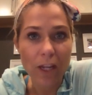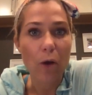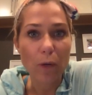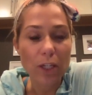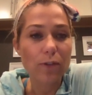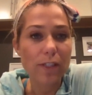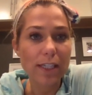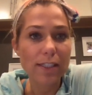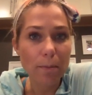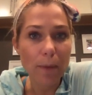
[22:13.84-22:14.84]
When you see
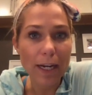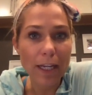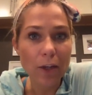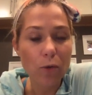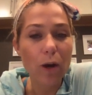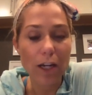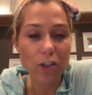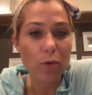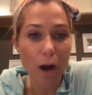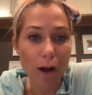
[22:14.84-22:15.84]
somebody who cut
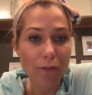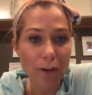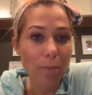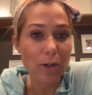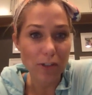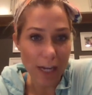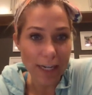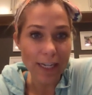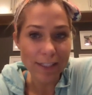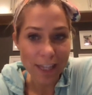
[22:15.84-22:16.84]
you off in a
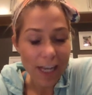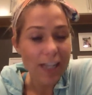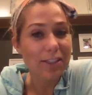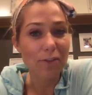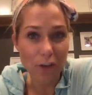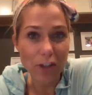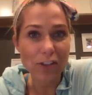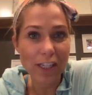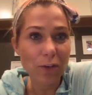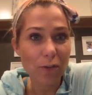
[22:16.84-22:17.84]
Mercedes, is the first
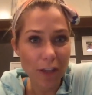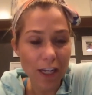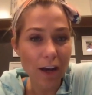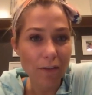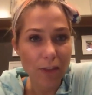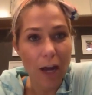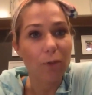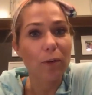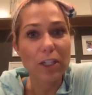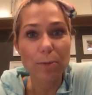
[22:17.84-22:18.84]
thing you think of that
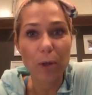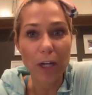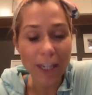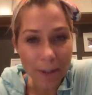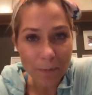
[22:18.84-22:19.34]
rich prick?